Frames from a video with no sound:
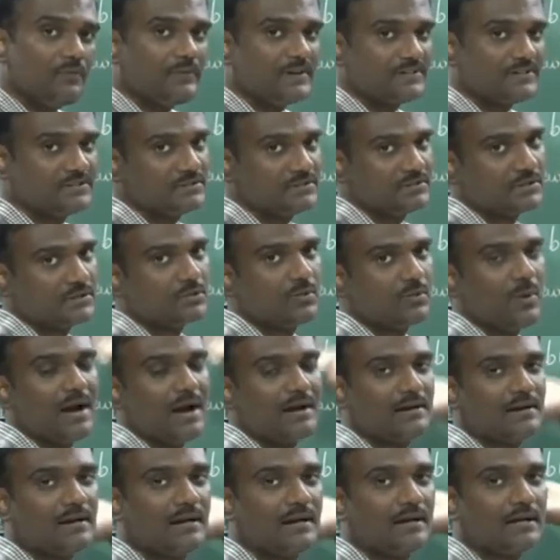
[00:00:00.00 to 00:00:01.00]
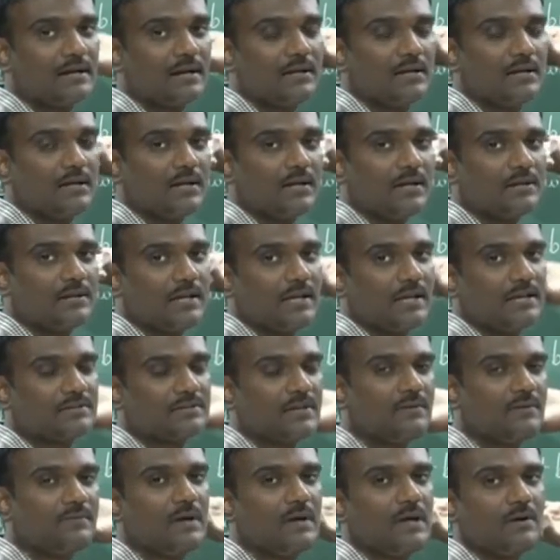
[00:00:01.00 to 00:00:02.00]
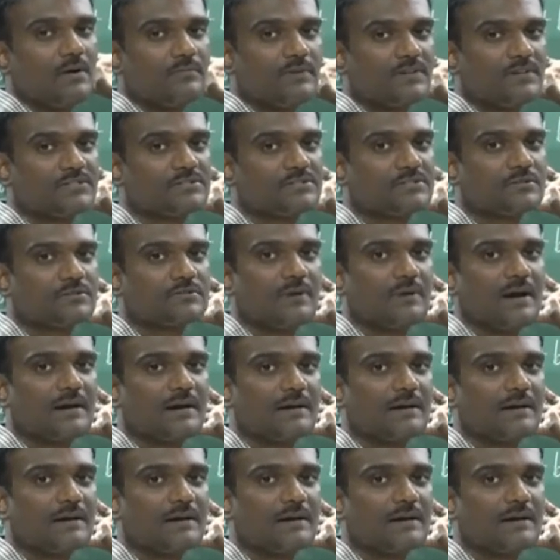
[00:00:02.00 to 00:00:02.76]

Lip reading: First quadrant. In case of first